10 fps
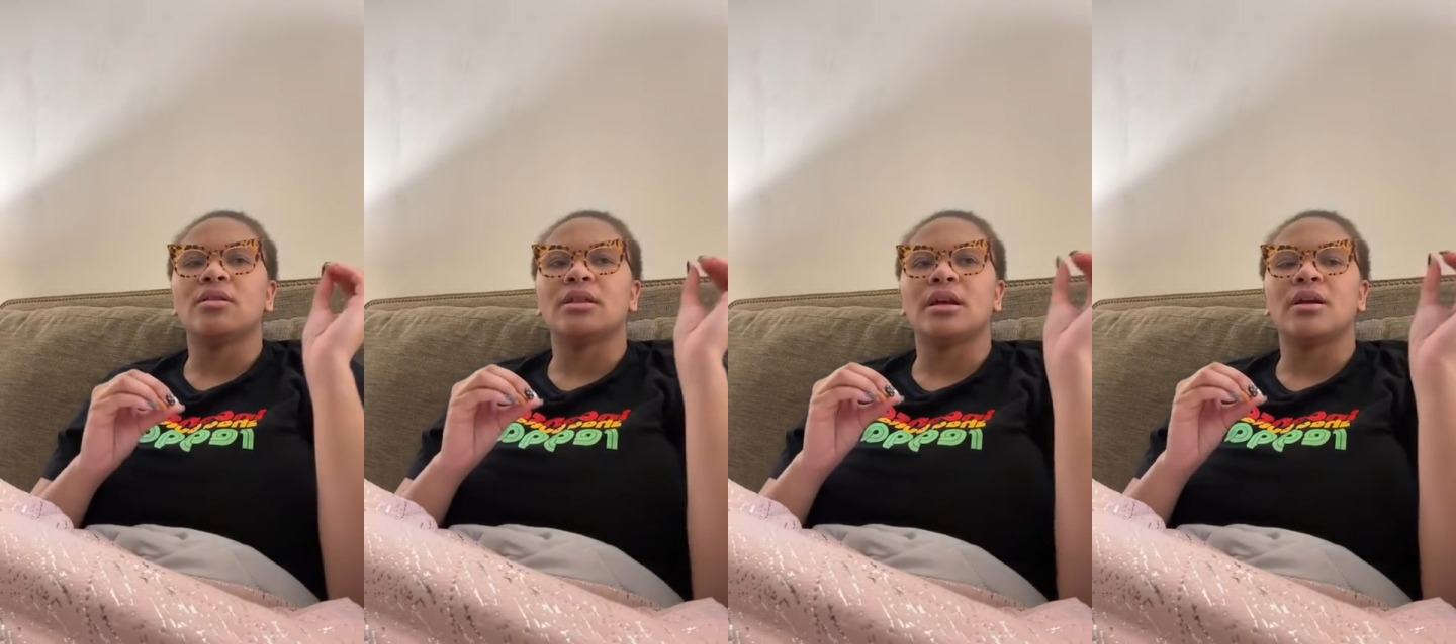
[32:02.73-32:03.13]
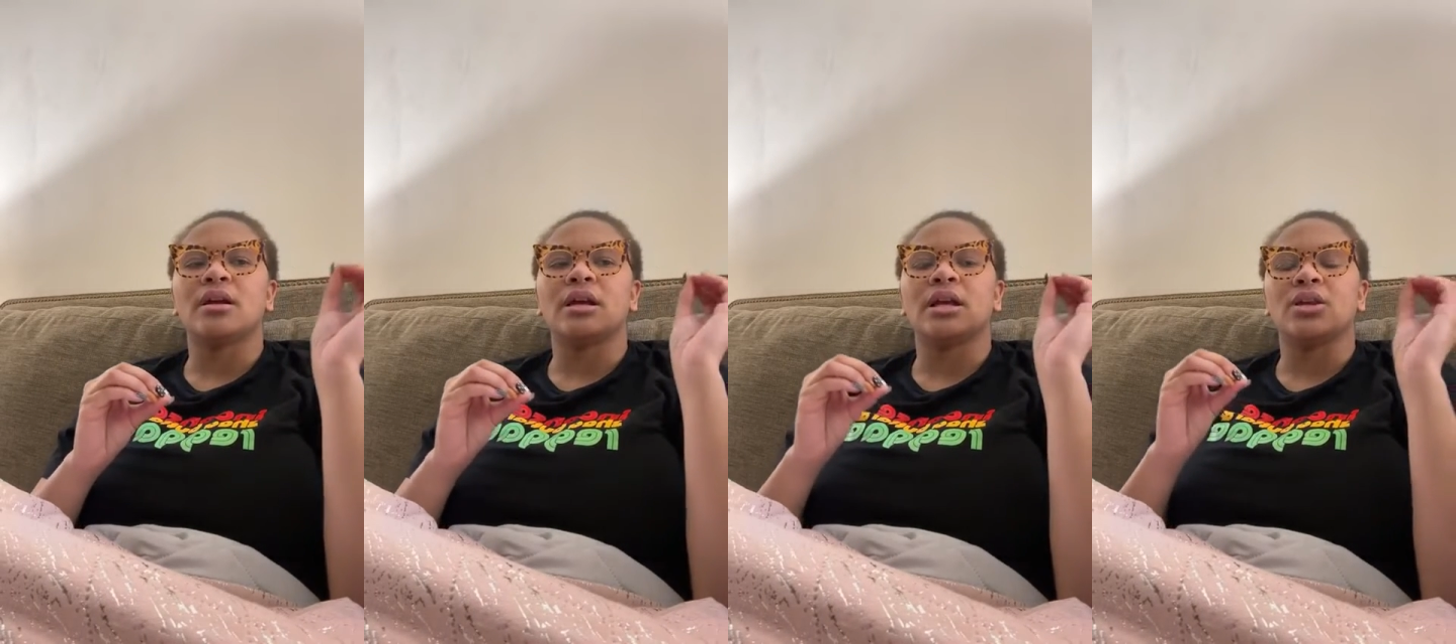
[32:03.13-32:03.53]

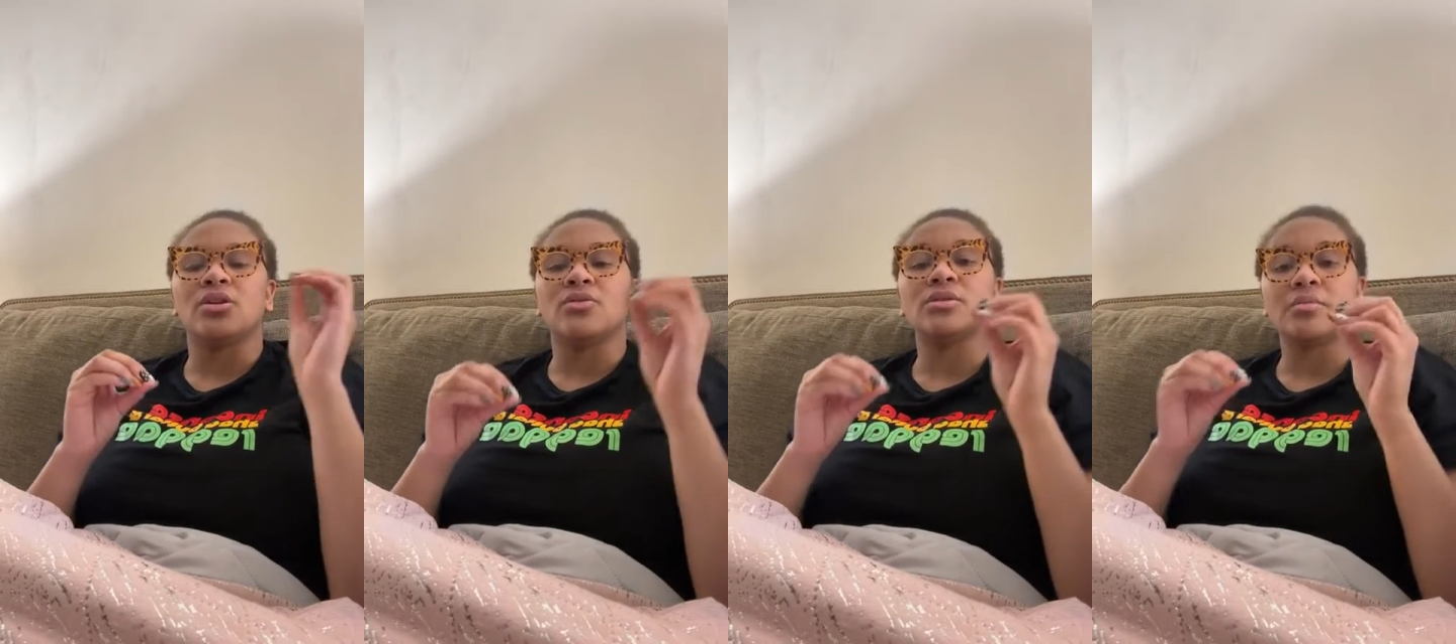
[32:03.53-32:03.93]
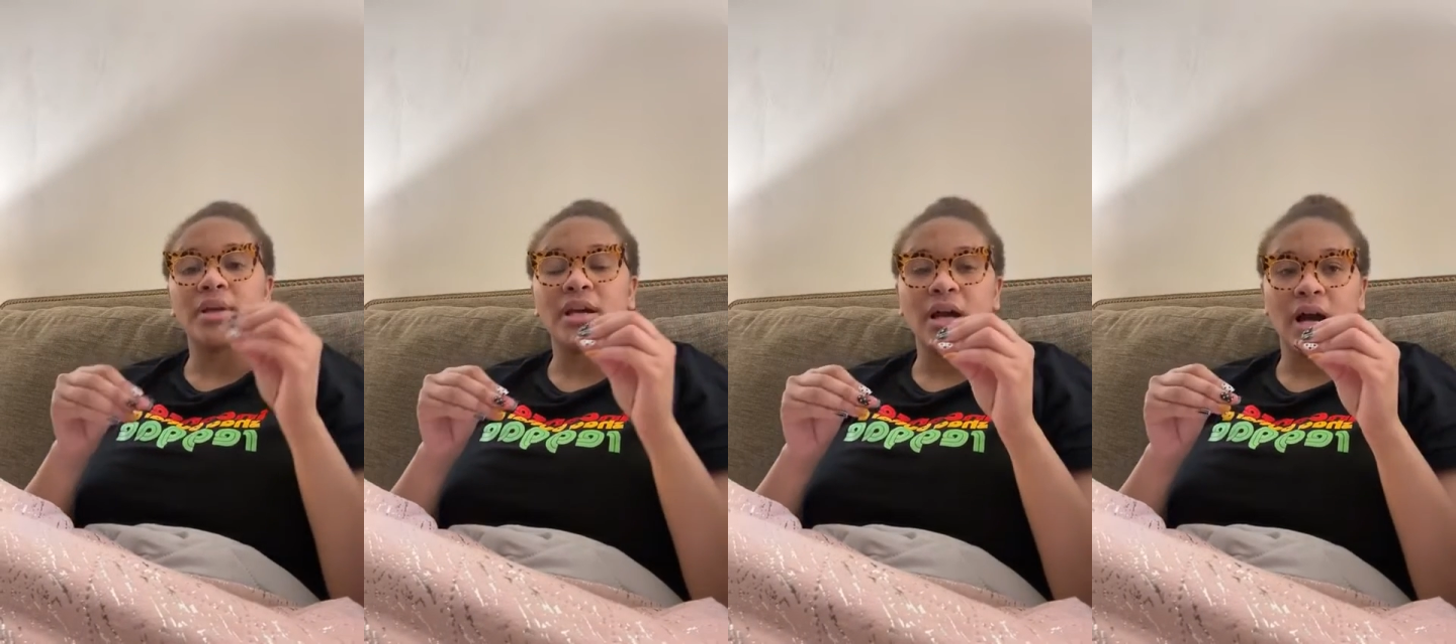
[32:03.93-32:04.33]
there, it used to
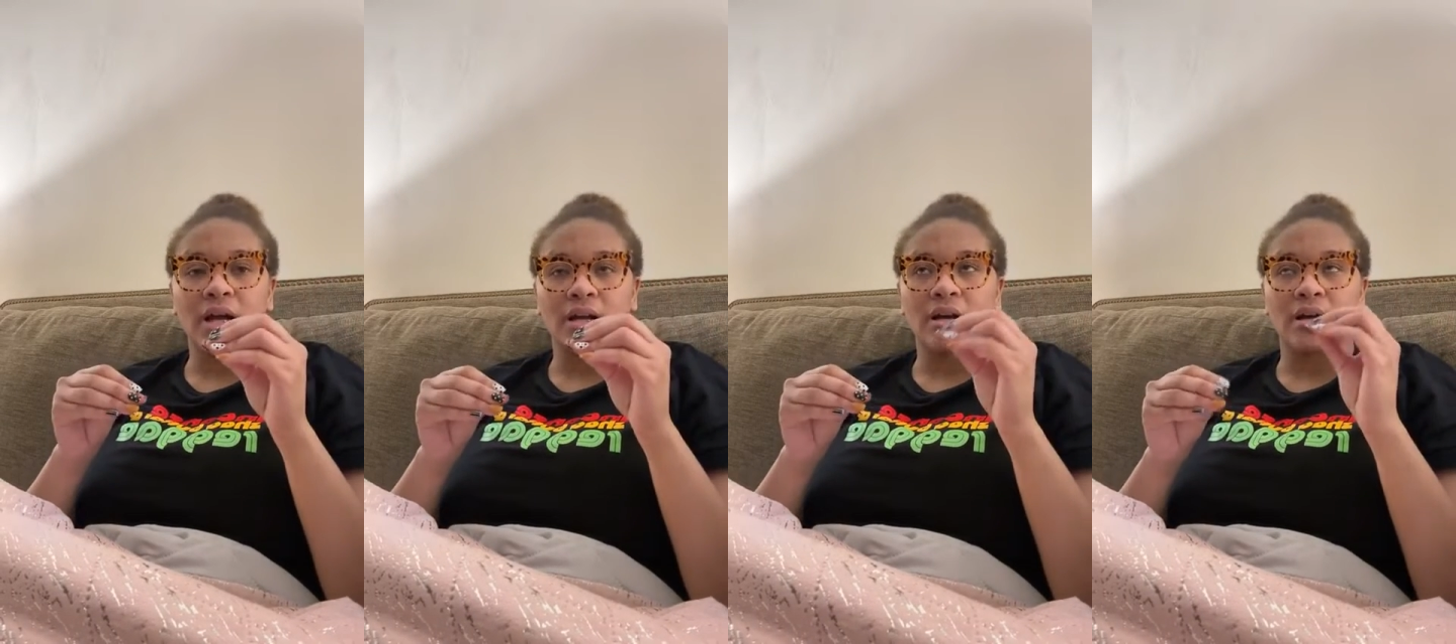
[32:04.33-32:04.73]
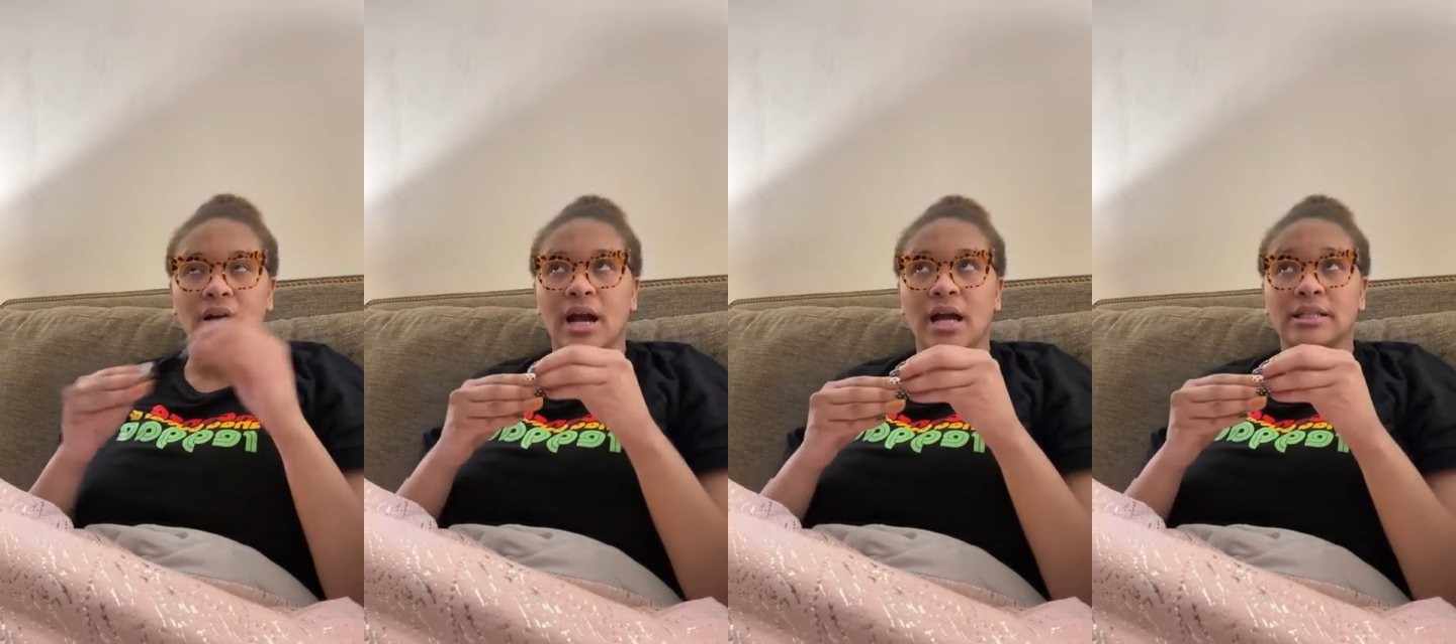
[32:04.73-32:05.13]
be a
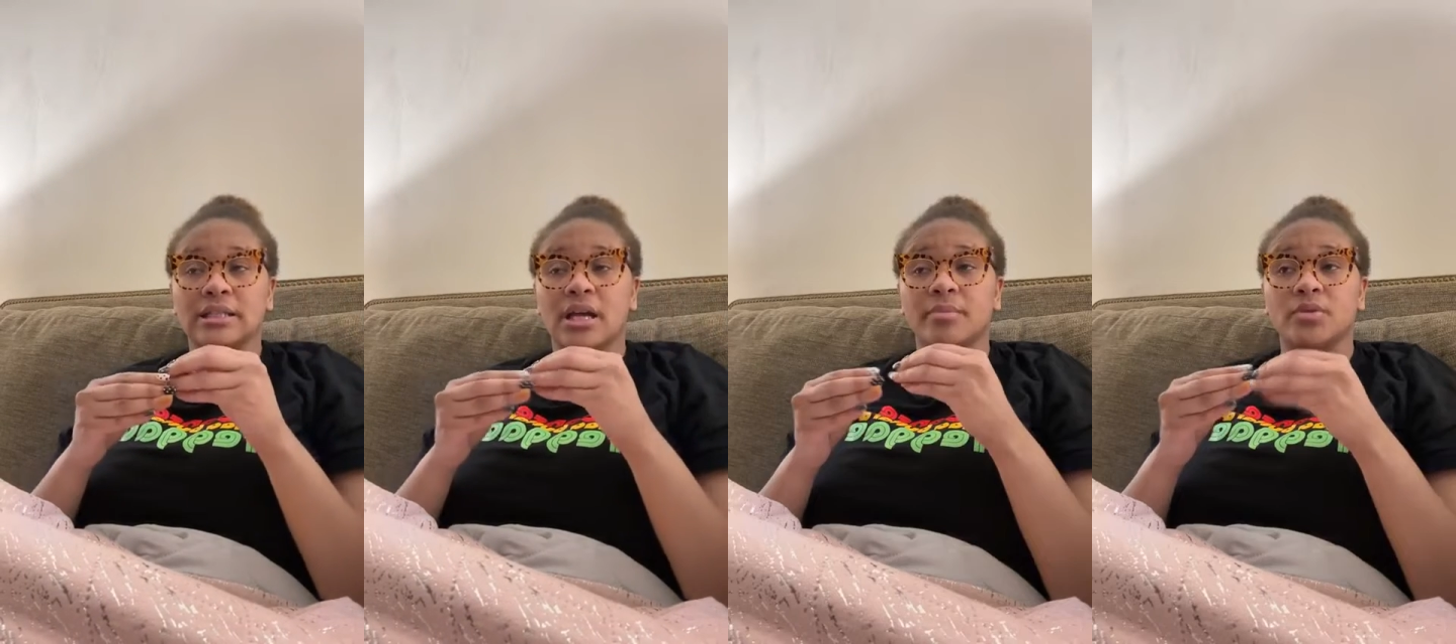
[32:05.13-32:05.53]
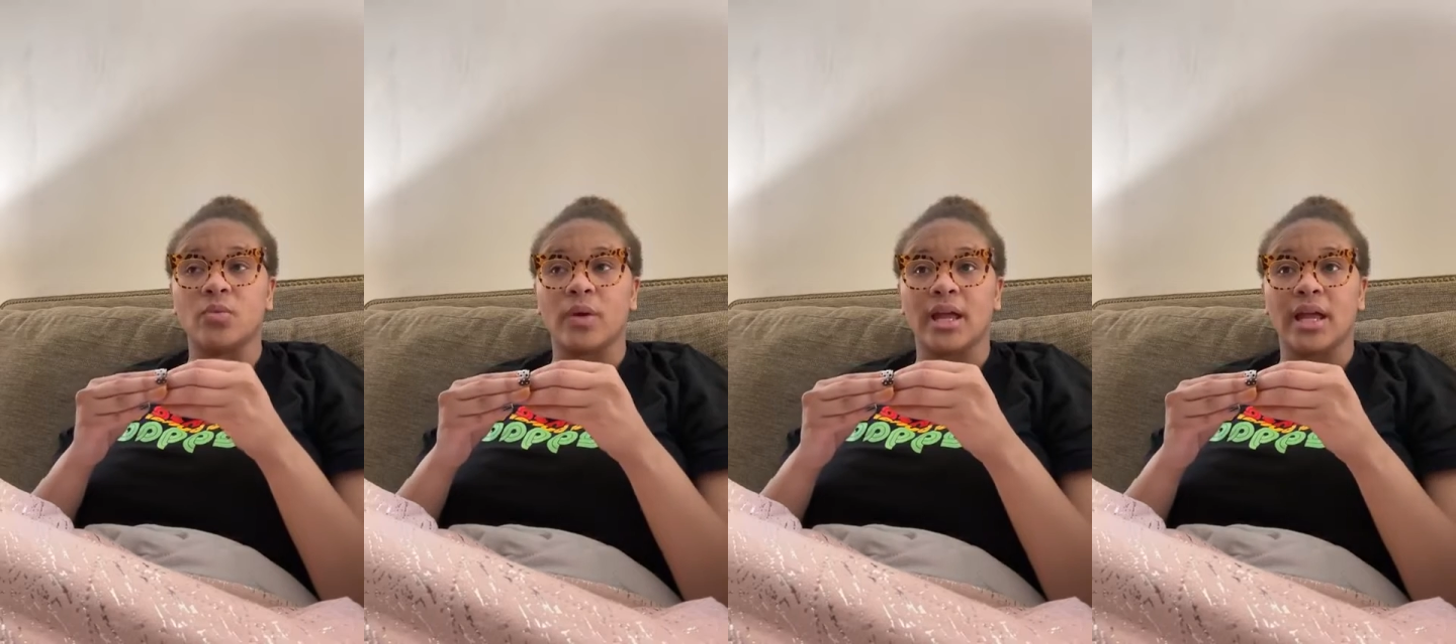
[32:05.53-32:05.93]
concept
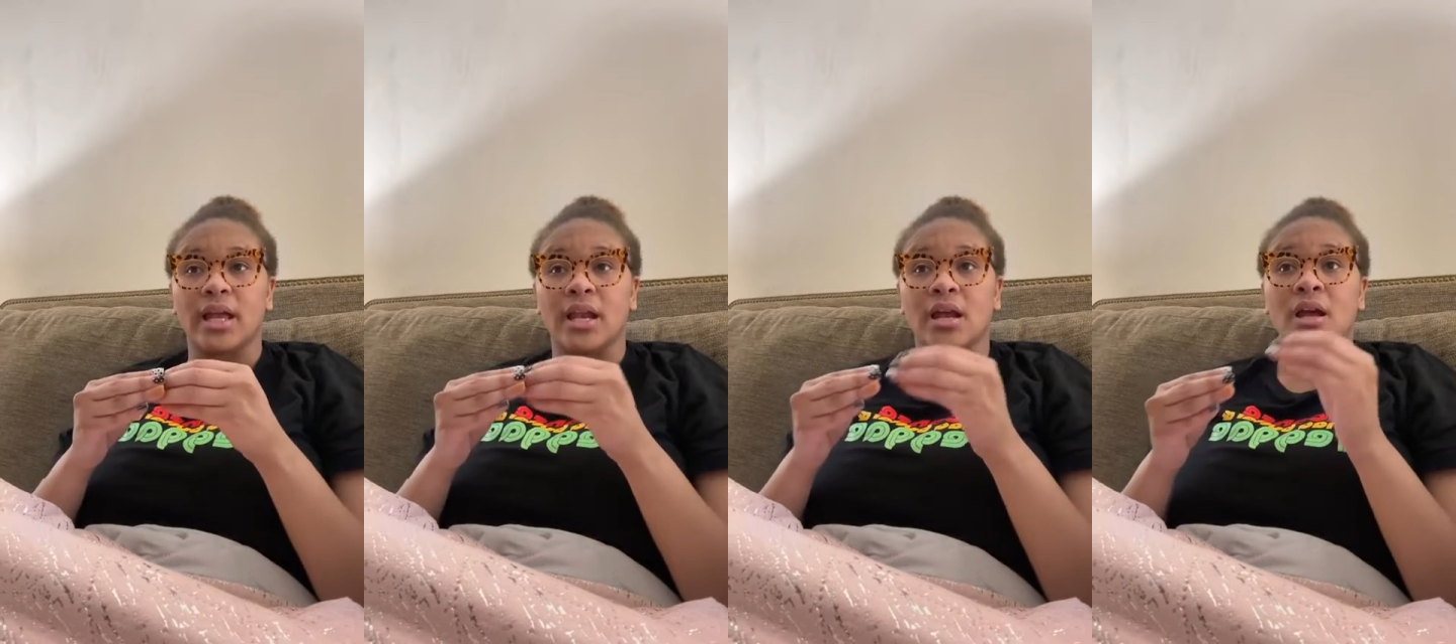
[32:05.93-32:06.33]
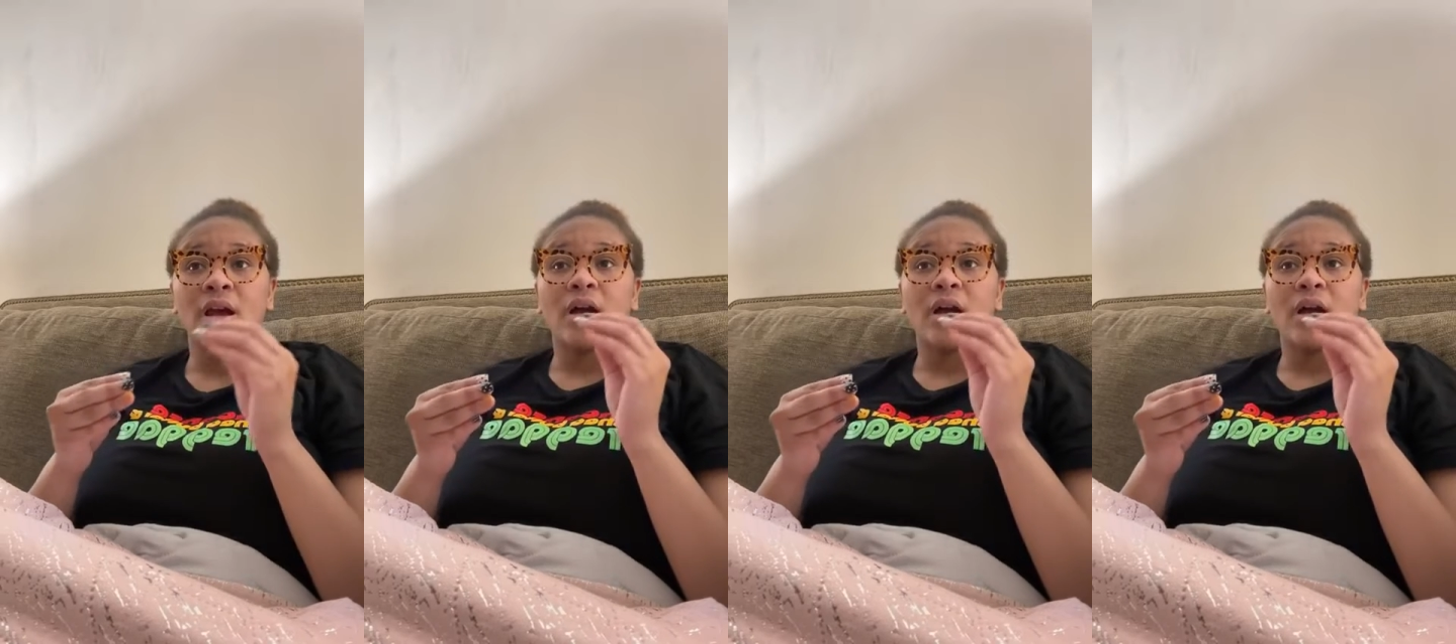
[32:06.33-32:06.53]
when